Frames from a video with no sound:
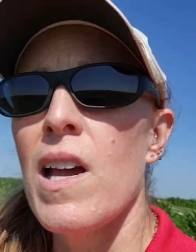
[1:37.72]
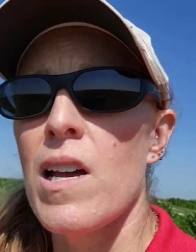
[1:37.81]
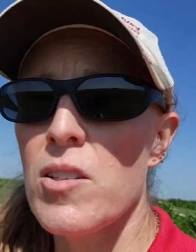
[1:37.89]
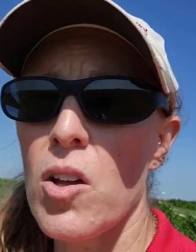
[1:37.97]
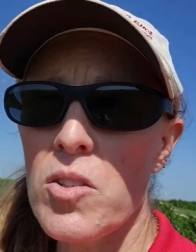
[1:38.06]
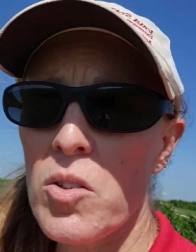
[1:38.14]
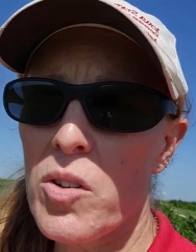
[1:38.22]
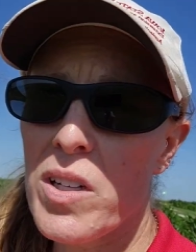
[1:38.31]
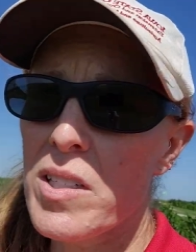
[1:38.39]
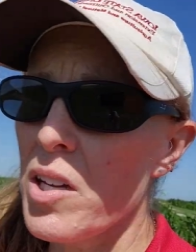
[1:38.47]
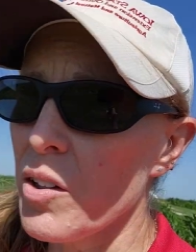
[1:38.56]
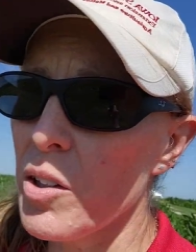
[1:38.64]
It's also going
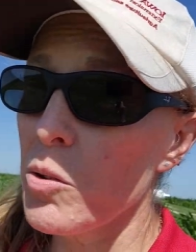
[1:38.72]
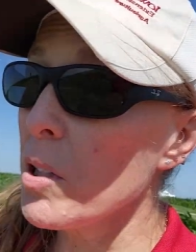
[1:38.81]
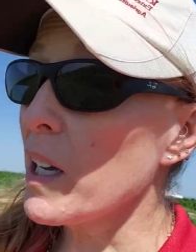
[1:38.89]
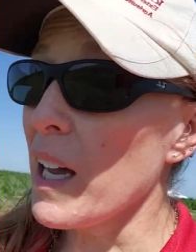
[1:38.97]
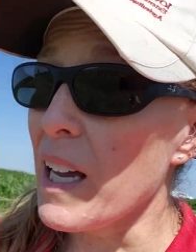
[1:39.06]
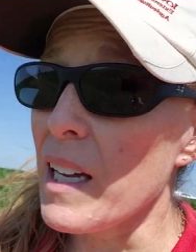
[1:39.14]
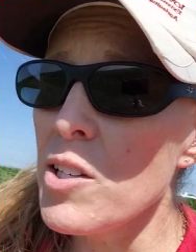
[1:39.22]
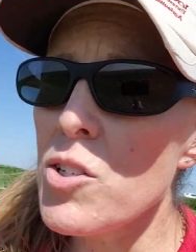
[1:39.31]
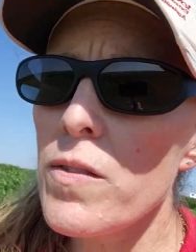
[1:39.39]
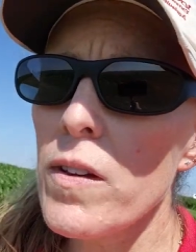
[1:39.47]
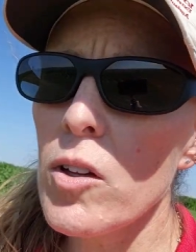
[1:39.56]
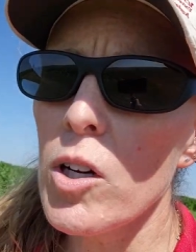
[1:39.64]
to tell you the age
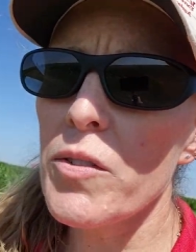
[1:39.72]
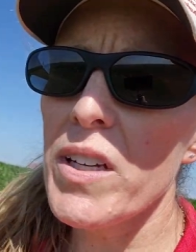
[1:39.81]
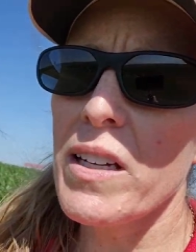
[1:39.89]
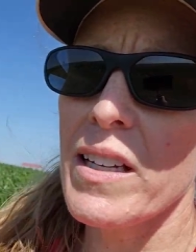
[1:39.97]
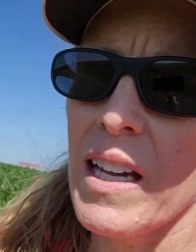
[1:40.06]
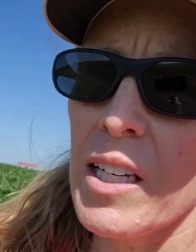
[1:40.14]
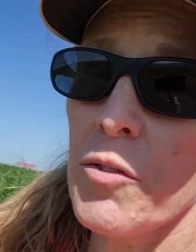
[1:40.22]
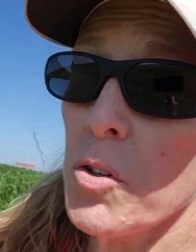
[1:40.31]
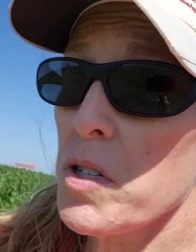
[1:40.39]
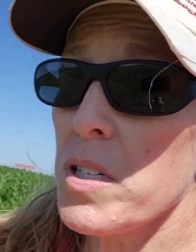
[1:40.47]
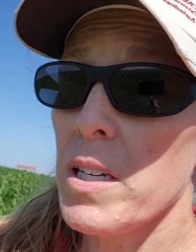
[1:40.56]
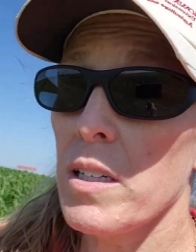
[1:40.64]
of the larvae. Again, if you're
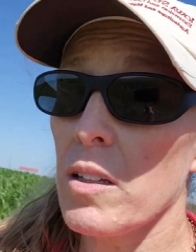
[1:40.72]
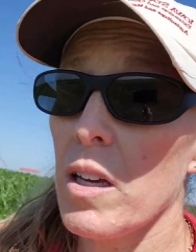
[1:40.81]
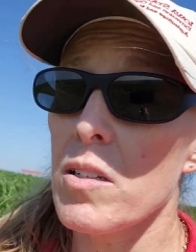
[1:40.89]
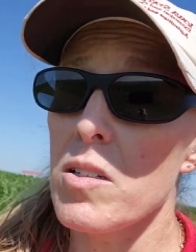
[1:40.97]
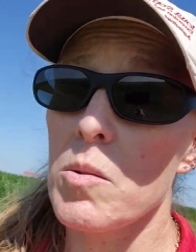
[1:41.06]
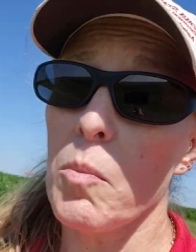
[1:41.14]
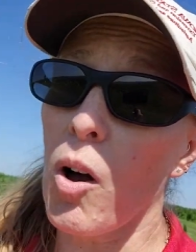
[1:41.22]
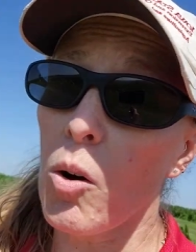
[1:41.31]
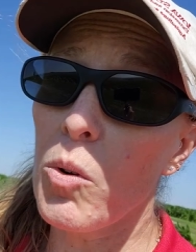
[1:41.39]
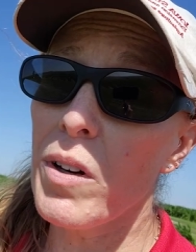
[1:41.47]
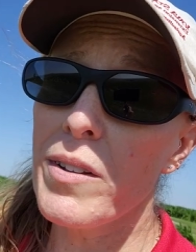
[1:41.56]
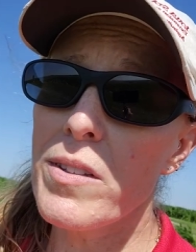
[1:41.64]
seeing a lot of small
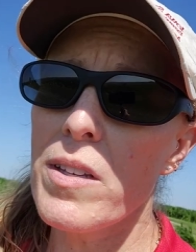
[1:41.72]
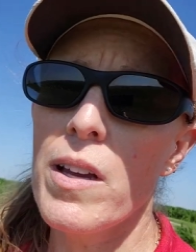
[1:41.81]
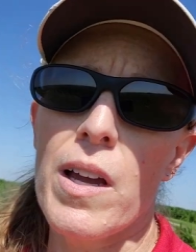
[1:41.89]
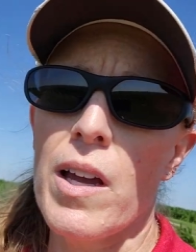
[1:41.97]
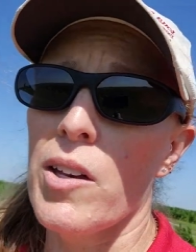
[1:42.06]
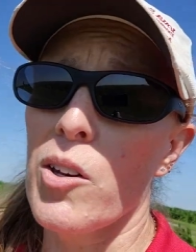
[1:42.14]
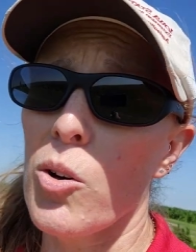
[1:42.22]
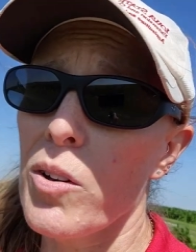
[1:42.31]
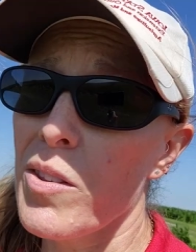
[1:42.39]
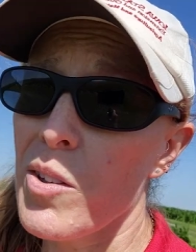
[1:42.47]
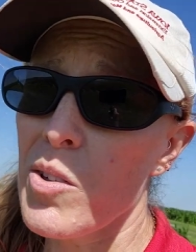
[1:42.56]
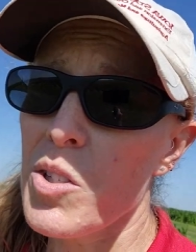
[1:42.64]
ones, know
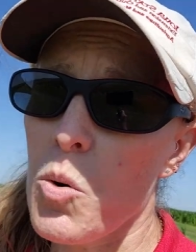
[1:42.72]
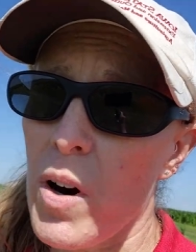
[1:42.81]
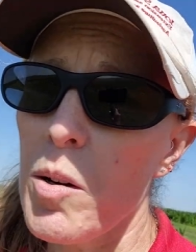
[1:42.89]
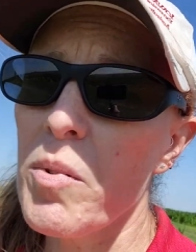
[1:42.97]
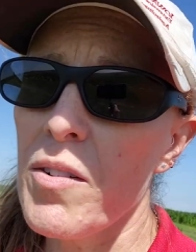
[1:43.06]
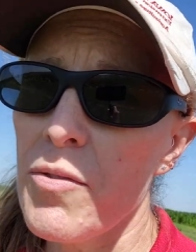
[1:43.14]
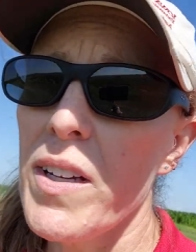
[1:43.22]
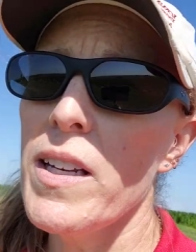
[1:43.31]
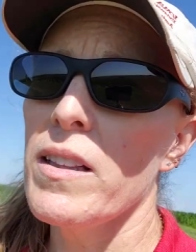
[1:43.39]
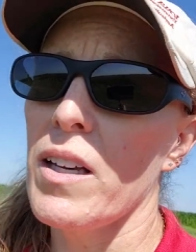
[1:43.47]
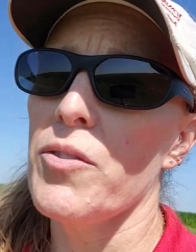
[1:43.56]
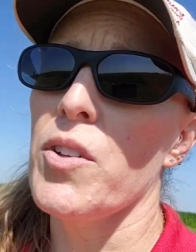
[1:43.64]
that there's quite a bit of
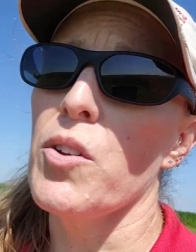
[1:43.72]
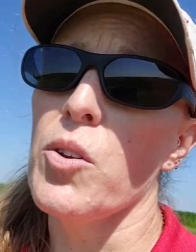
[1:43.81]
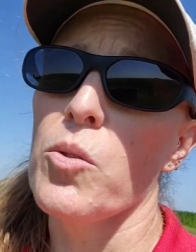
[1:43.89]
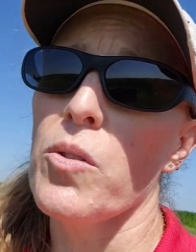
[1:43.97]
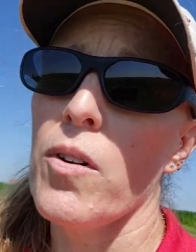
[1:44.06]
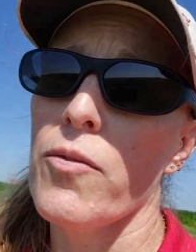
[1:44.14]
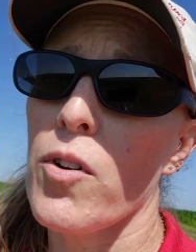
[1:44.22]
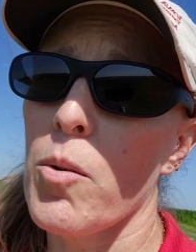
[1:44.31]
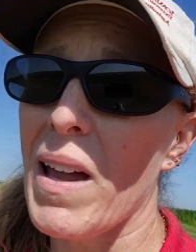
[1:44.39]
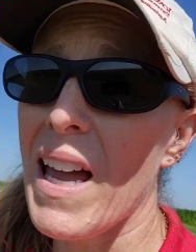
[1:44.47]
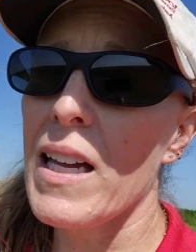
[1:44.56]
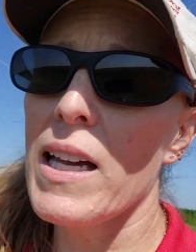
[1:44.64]
feeding left of you. From
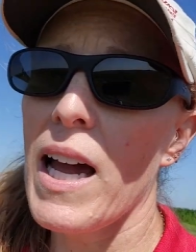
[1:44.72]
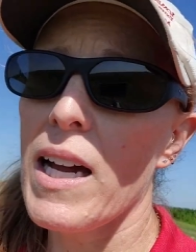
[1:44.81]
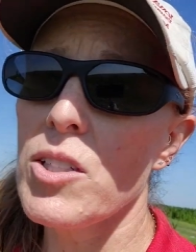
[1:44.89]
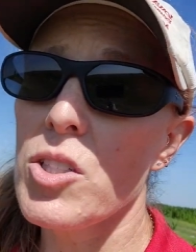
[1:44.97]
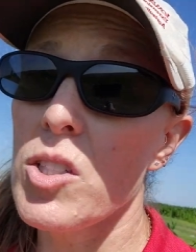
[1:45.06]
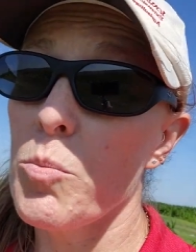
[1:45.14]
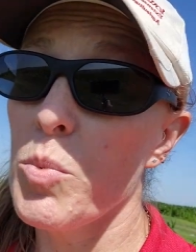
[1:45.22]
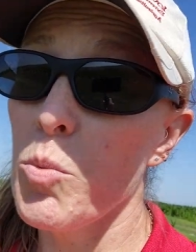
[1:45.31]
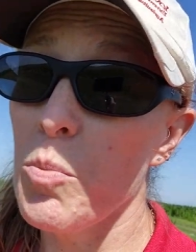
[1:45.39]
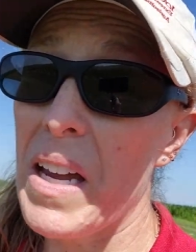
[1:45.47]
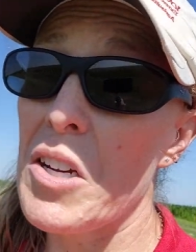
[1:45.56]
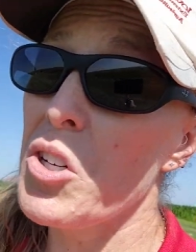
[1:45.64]
egg hatch to
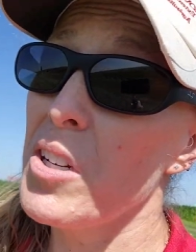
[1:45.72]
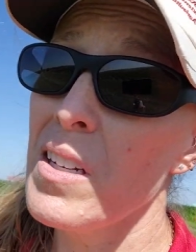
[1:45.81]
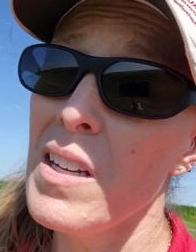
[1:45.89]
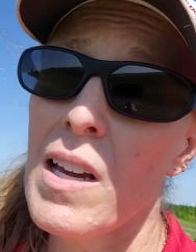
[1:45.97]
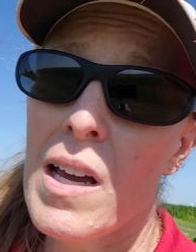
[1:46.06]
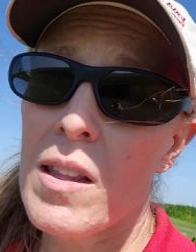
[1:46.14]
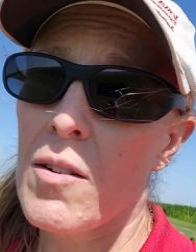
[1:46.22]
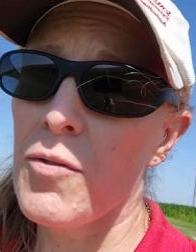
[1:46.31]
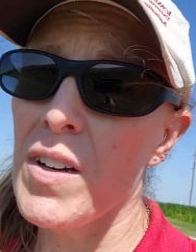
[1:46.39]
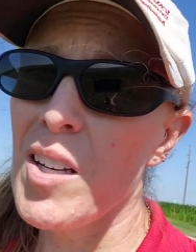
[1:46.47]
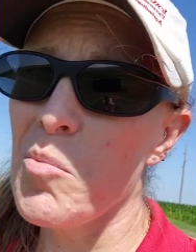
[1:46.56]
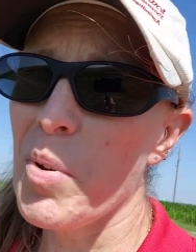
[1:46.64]
pupation, the
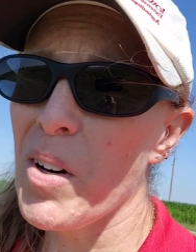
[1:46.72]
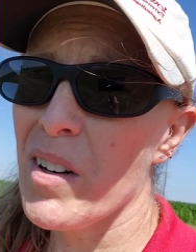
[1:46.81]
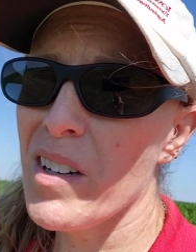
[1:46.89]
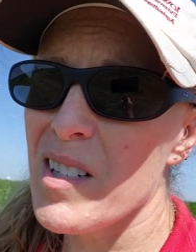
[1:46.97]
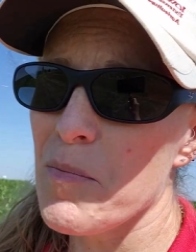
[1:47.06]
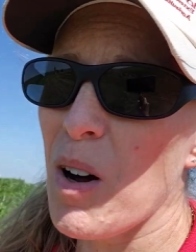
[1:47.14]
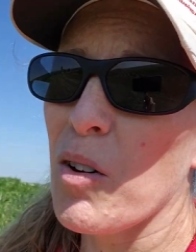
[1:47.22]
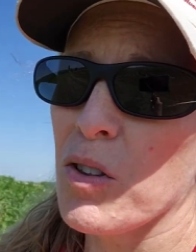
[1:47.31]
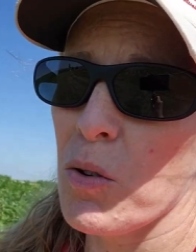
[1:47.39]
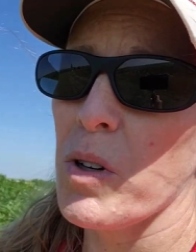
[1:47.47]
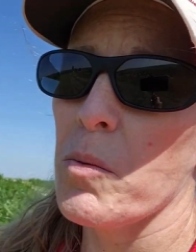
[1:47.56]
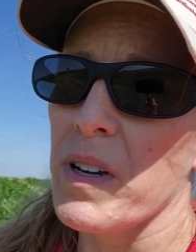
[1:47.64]
feeding period is about
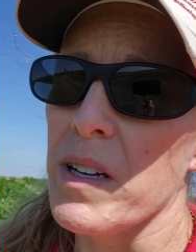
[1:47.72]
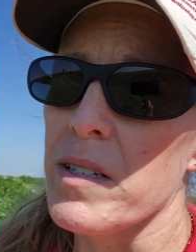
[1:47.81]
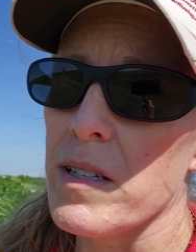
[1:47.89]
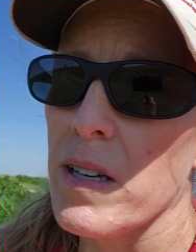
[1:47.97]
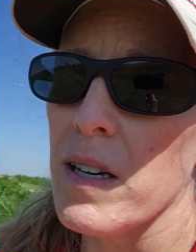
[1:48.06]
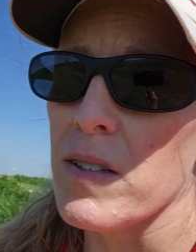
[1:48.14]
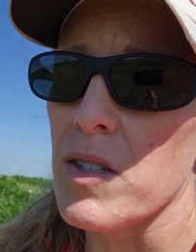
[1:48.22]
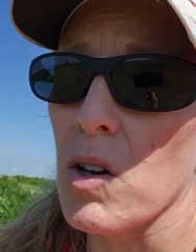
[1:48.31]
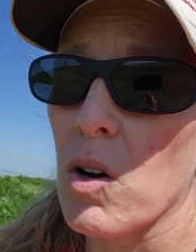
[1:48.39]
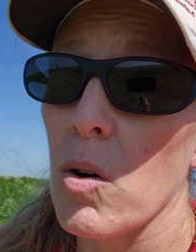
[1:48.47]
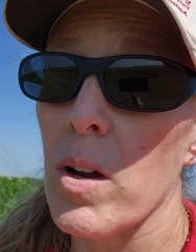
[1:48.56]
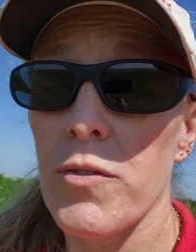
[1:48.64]
three weeks. And
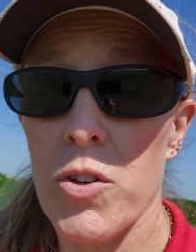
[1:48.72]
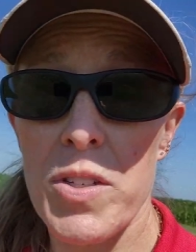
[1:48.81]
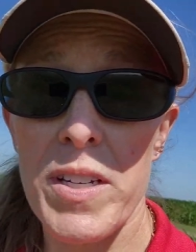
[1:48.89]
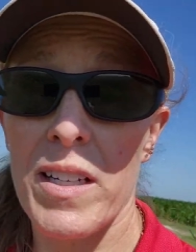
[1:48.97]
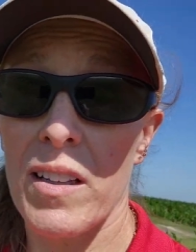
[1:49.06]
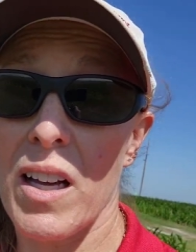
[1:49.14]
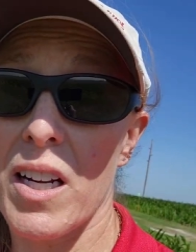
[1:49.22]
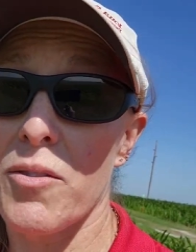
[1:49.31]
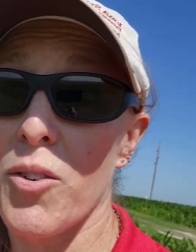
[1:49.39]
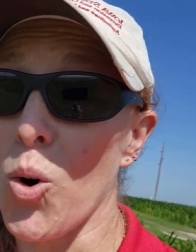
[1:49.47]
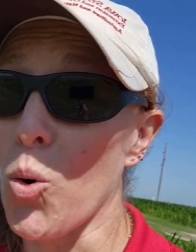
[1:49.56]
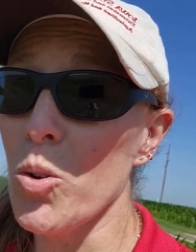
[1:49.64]
so if you're seeing a lot
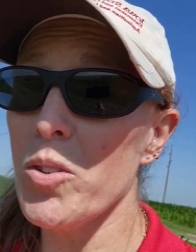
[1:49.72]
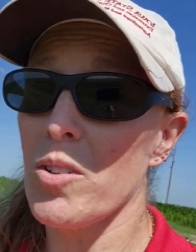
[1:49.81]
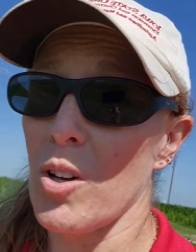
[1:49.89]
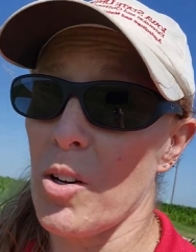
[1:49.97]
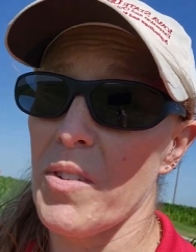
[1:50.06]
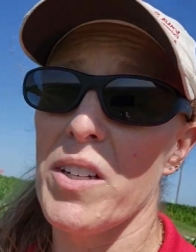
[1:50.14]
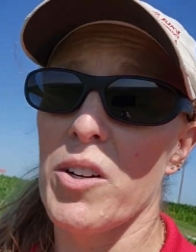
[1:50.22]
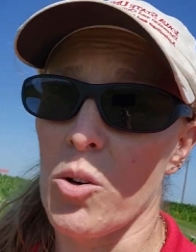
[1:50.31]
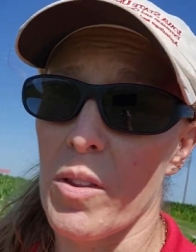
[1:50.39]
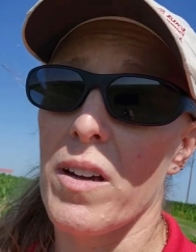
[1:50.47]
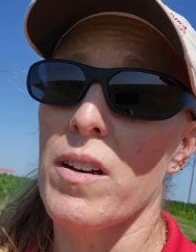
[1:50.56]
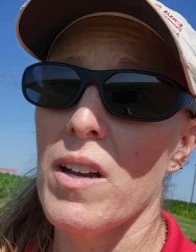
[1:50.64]
of older larvae, know
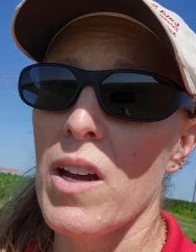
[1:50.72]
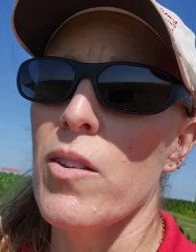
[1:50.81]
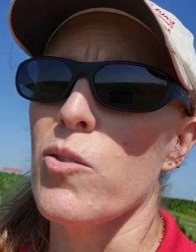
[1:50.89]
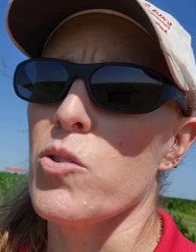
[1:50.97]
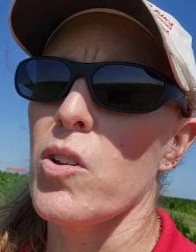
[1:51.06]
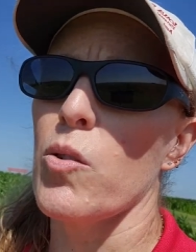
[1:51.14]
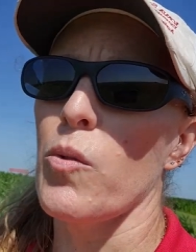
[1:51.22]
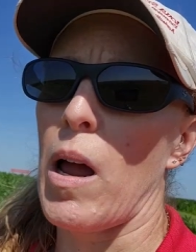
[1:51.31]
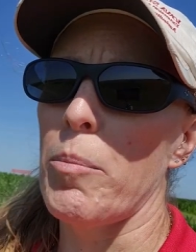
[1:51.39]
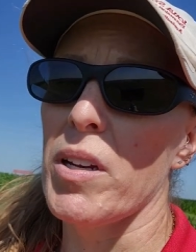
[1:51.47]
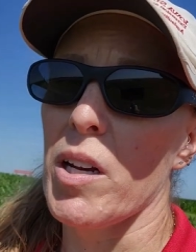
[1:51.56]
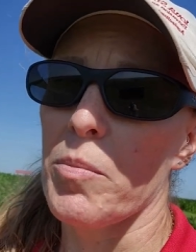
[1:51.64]
that you're sort of
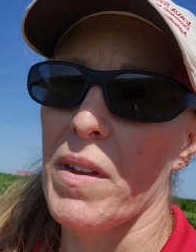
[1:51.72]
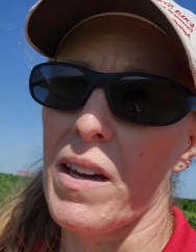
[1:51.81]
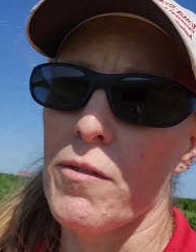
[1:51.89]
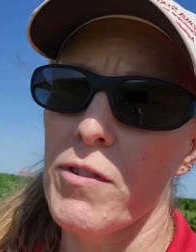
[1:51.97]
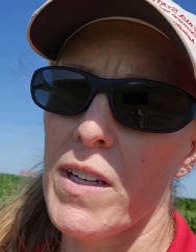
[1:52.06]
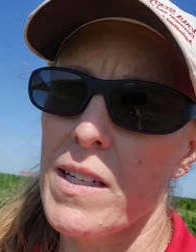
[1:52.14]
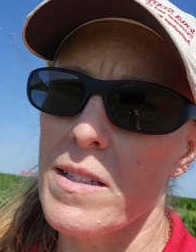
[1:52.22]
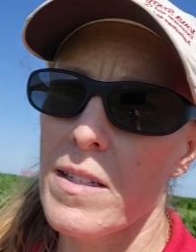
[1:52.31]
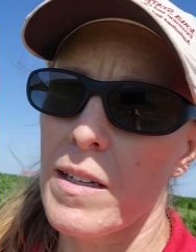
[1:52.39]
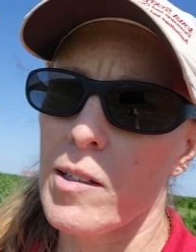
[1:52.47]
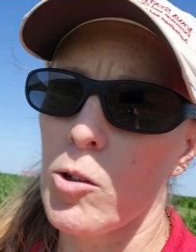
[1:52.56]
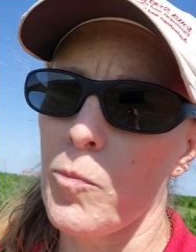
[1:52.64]
wrapping up that feeding
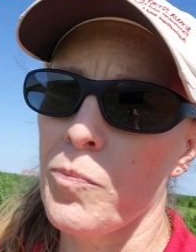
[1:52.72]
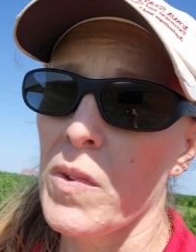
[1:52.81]
cycle.